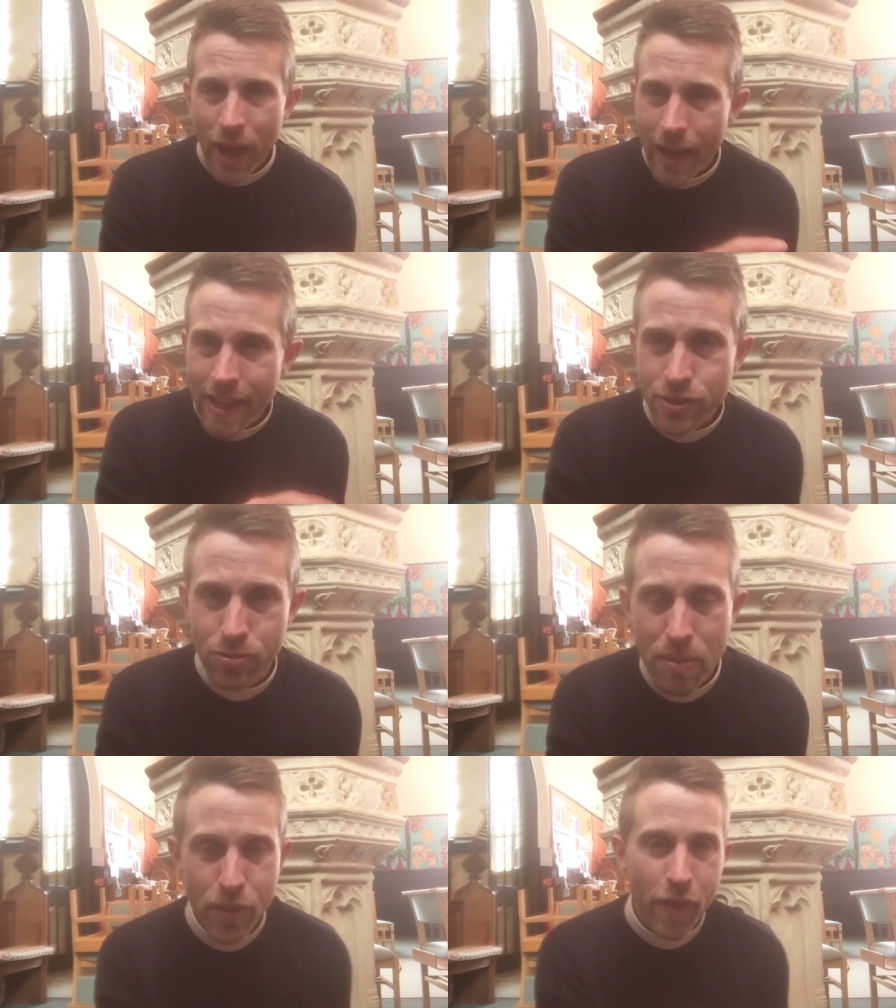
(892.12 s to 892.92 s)
and let's
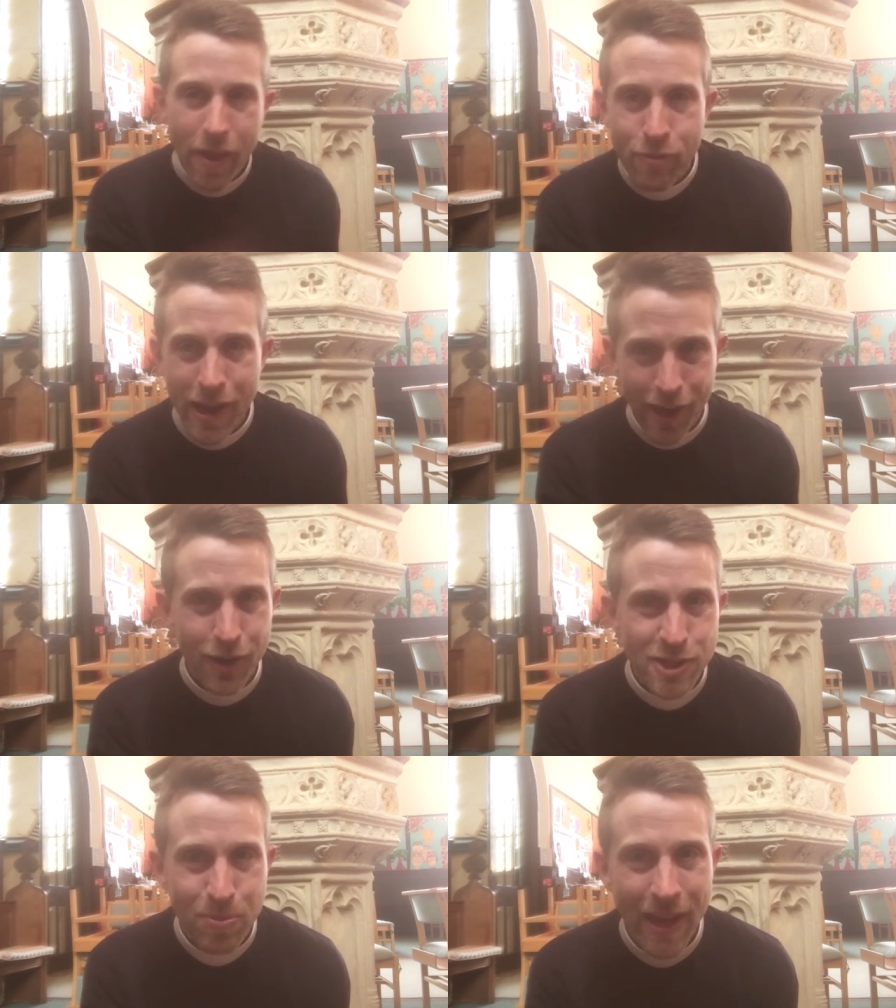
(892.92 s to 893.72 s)
remember that they really
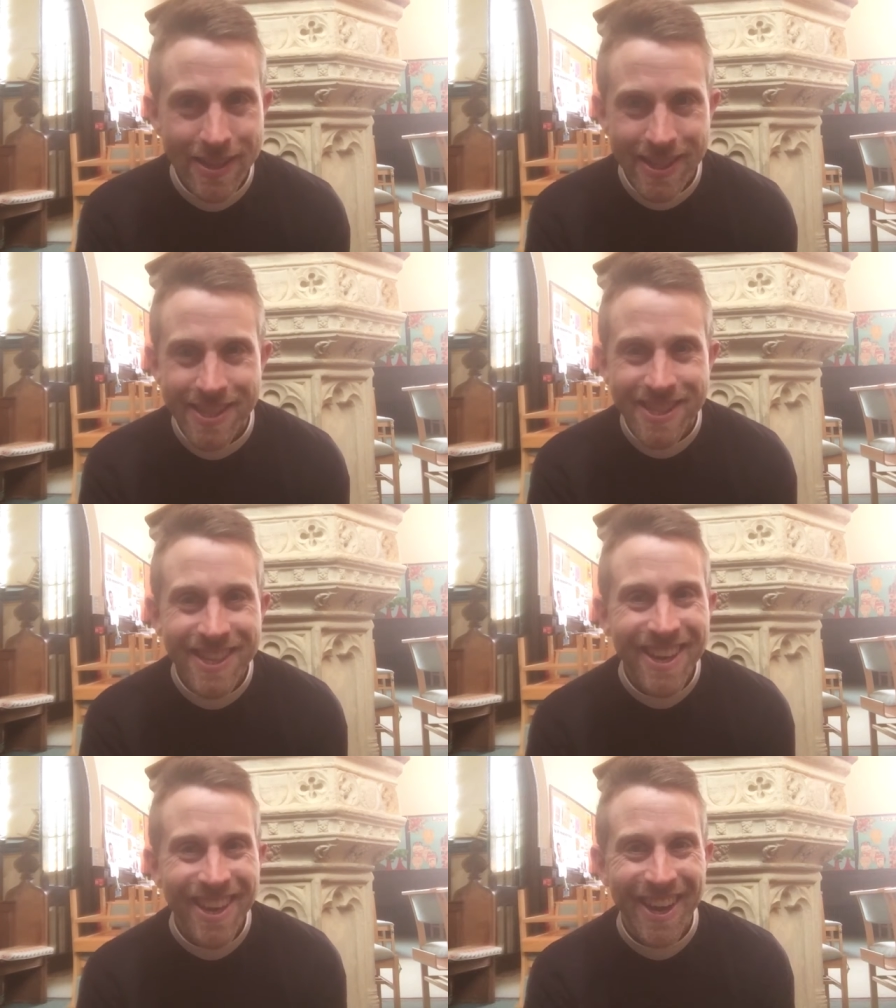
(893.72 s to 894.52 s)
are splendid
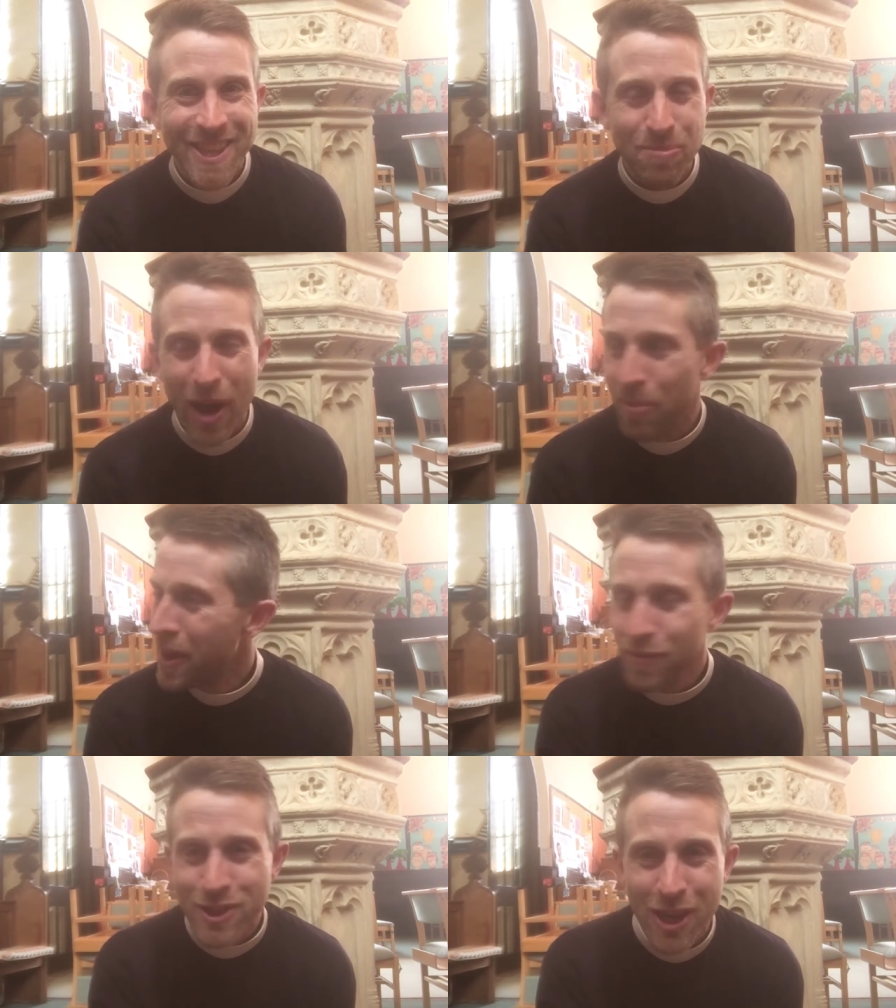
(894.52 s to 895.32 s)
in the
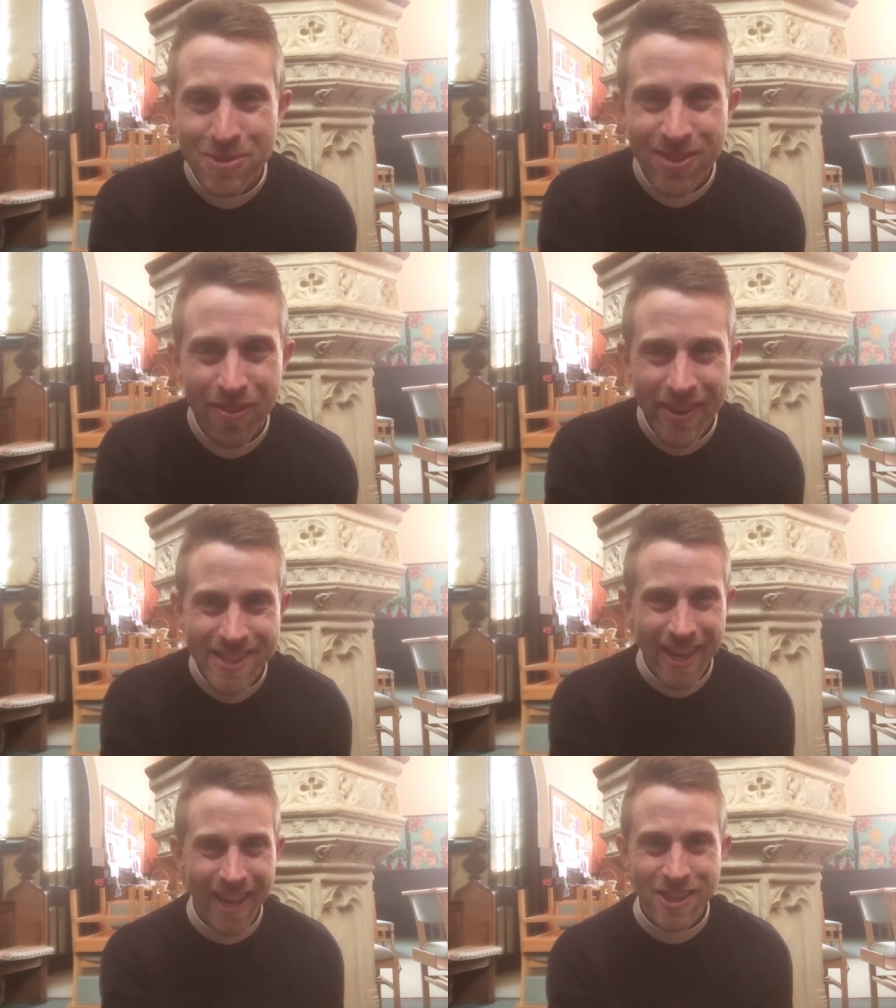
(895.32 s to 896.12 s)
Bible. Every time someone
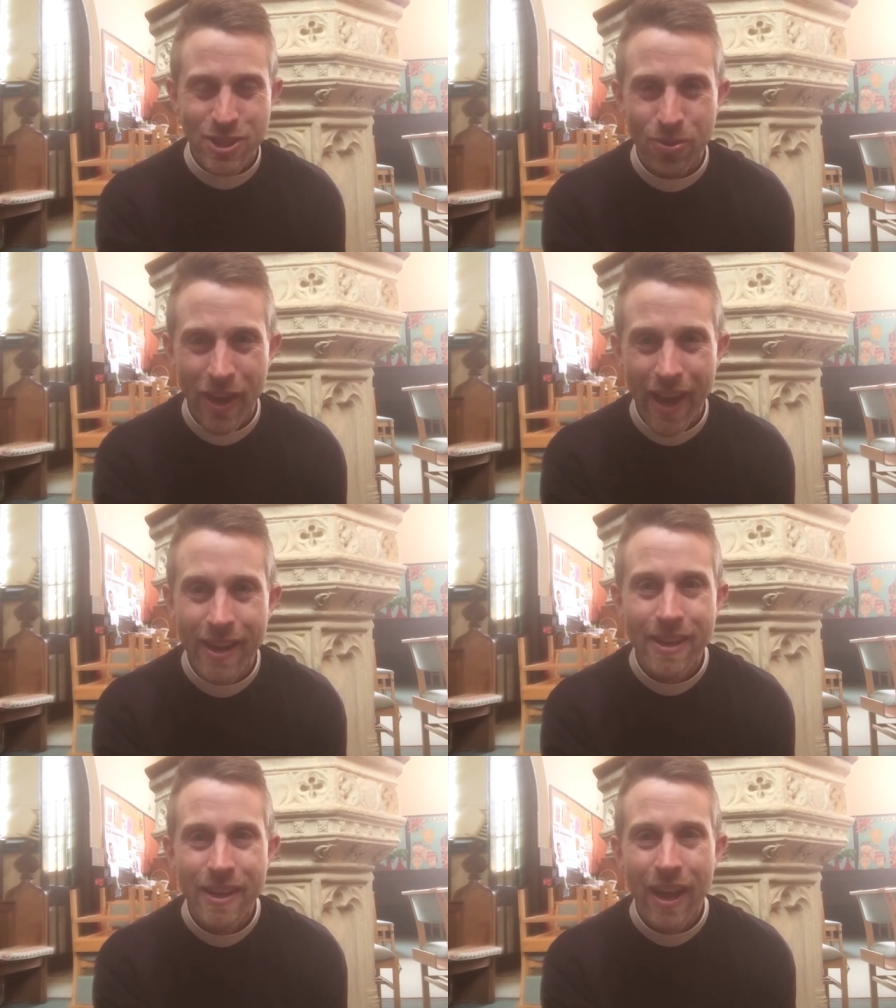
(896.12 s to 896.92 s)
meets an angel,
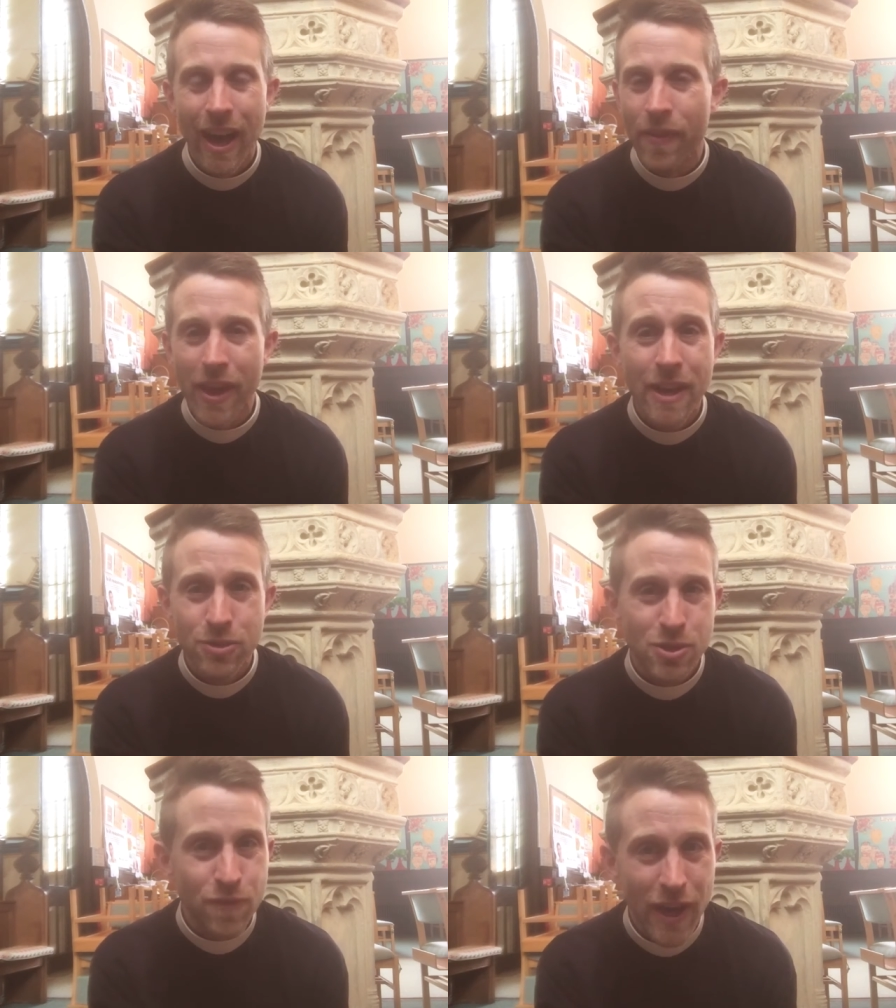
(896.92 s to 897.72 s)
they, uh, the
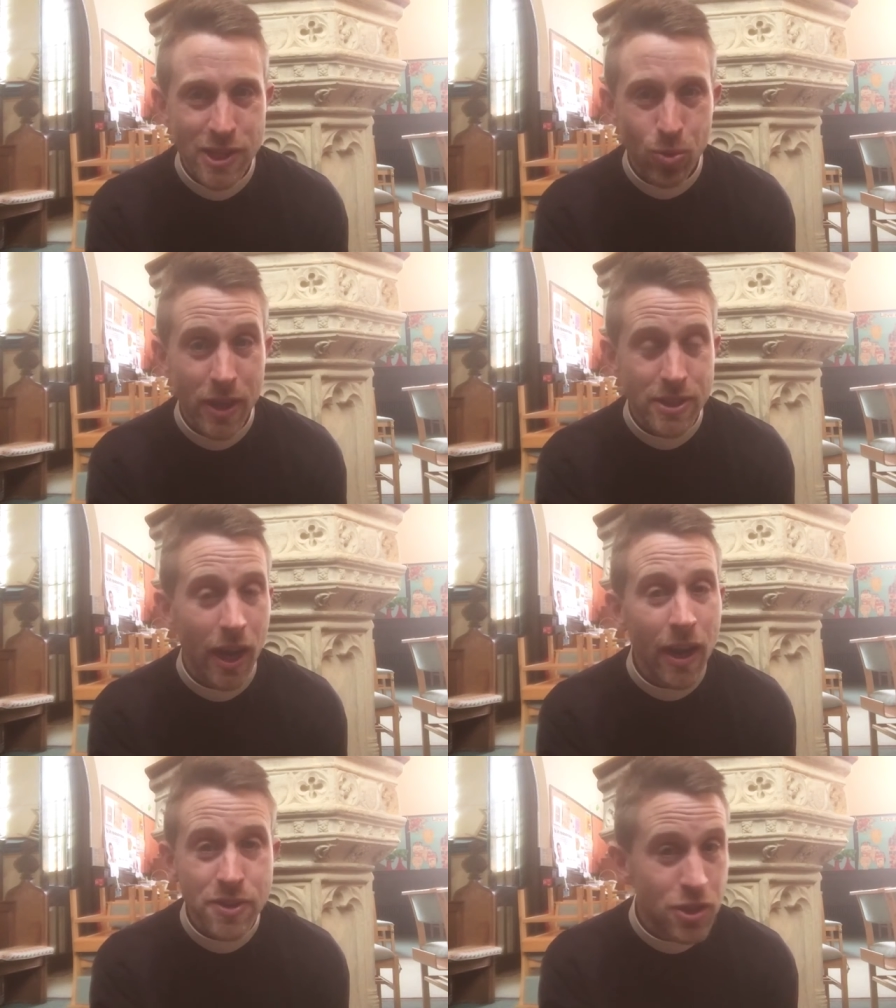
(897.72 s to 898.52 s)
angel's first words
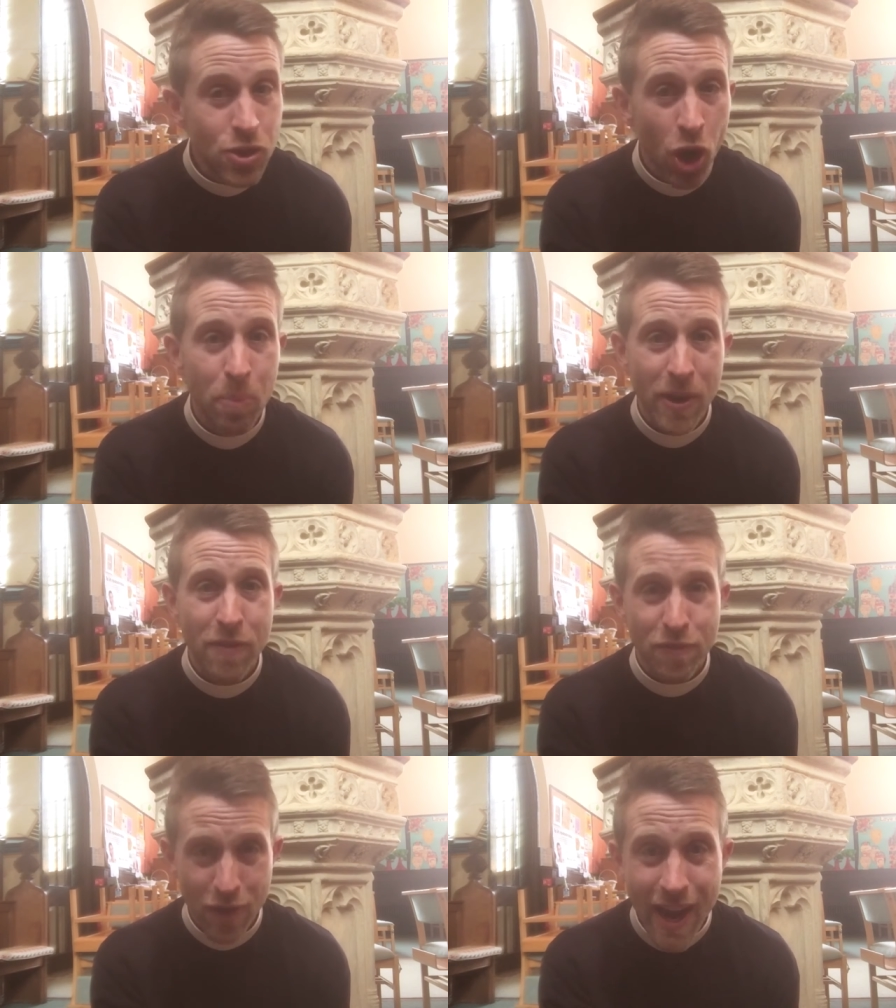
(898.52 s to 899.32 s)
are, oh, Do not be
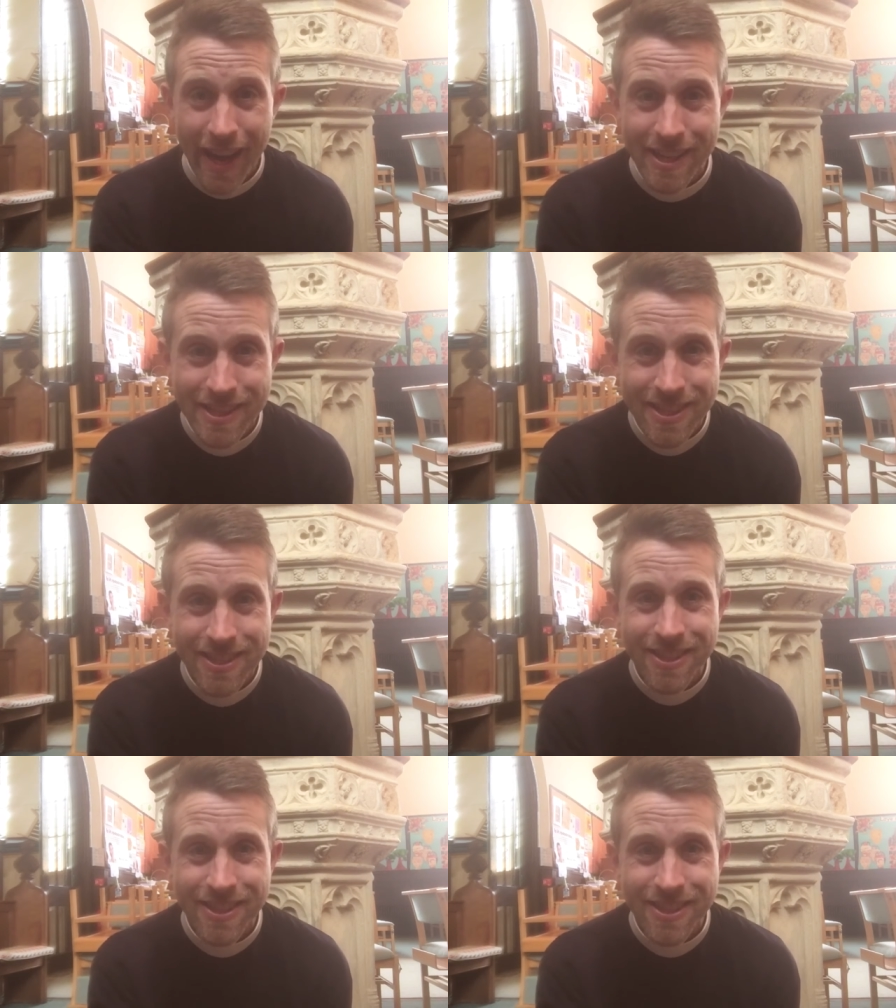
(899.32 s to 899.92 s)
afraid.